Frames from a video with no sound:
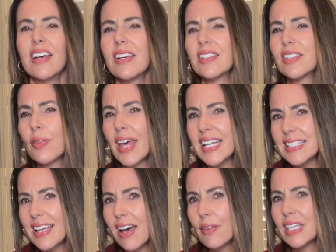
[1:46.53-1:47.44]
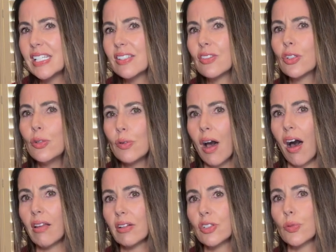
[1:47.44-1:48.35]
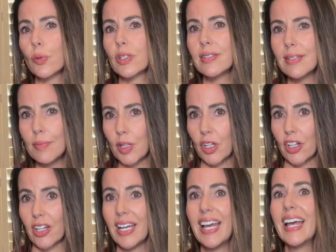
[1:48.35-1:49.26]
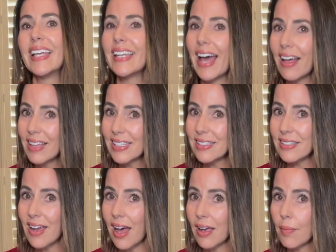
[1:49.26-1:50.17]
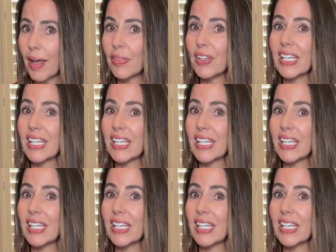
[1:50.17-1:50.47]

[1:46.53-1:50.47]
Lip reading: So that's how these two collars were similar. Now let's talk about the